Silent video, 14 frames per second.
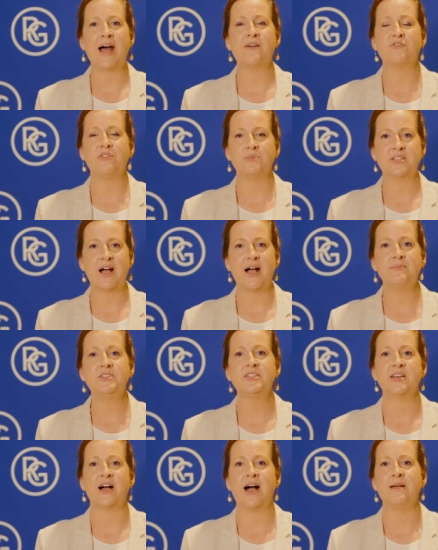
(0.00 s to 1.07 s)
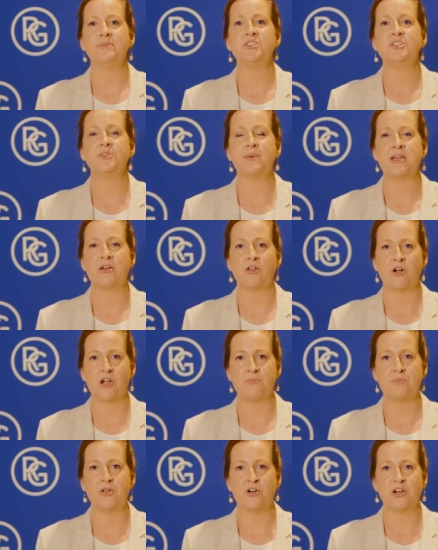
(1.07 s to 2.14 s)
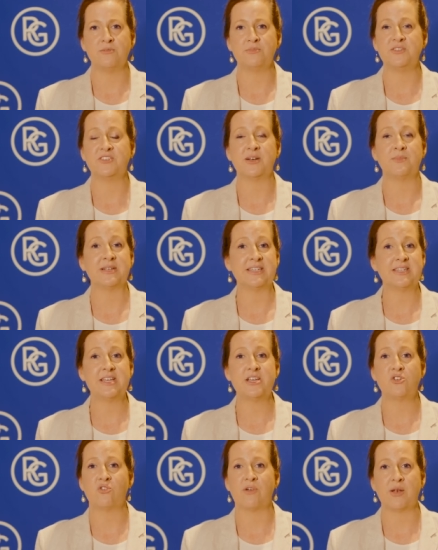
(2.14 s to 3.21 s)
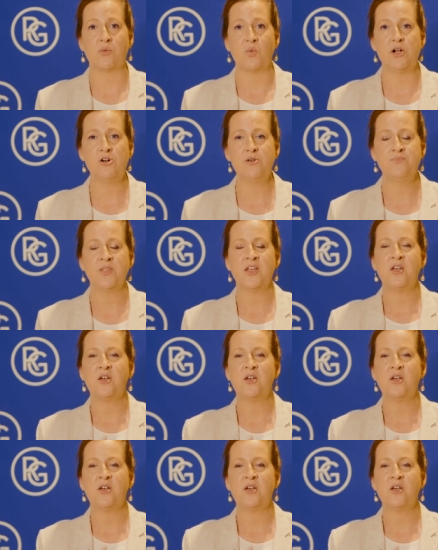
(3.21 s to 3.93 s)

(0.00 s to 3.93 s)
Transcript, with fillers: out from time to time to be on open homes if someone's sick or unwell,